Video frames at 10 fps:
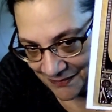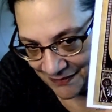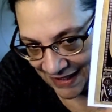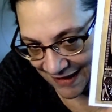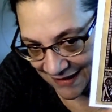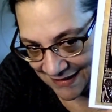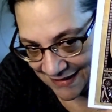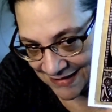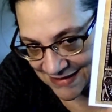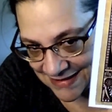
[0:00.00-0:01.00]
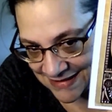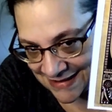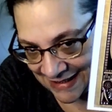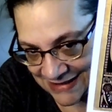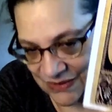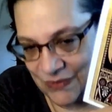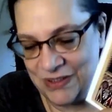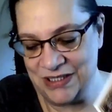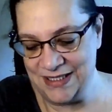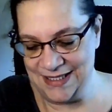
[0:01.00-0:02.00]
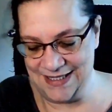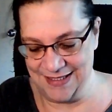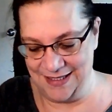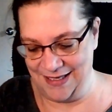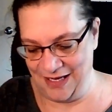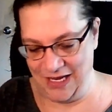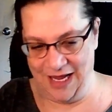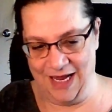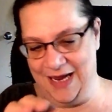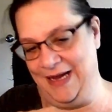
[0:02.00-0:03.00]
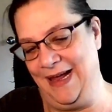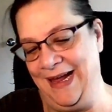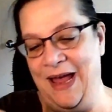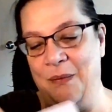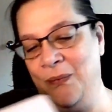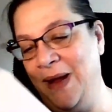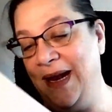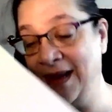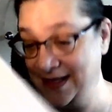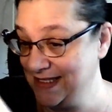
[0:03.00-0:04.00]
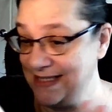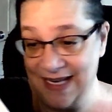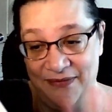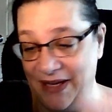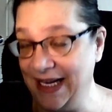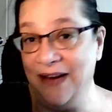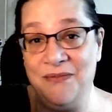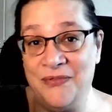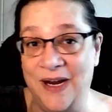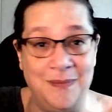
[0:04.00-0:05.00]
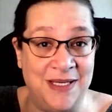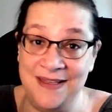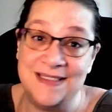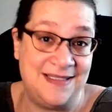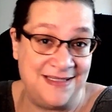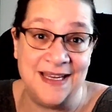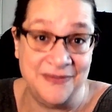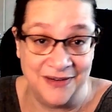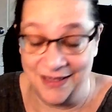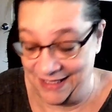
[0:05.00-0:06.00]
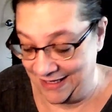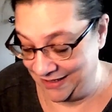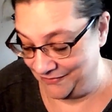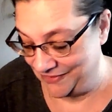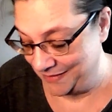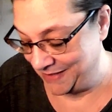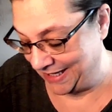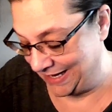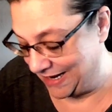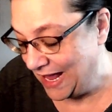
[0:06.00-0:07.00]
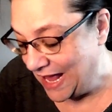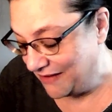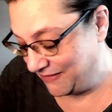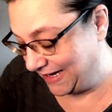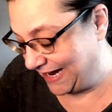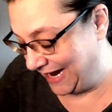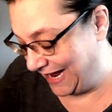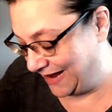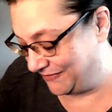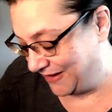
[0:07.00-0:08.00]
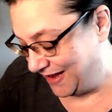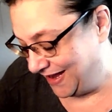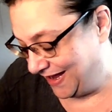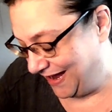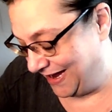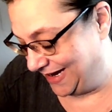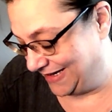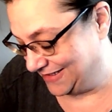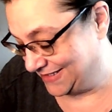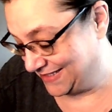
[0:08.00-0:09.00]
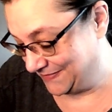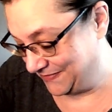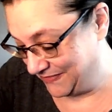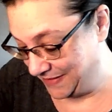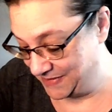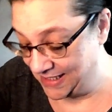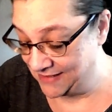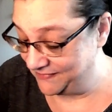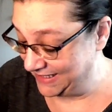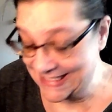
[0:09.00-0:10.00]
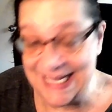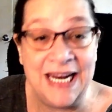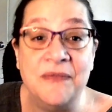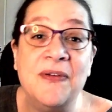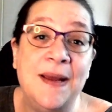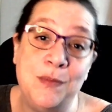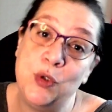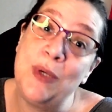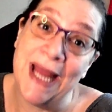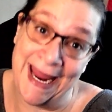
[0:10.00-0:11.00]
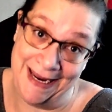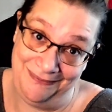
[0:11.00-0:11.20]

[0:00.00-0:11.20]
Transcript: Yeah, that's gorgeous. I can't wait. This is definitely getting framed. This is definitely getting framed. They can't. In fact, I have some frames. It's getting framed today,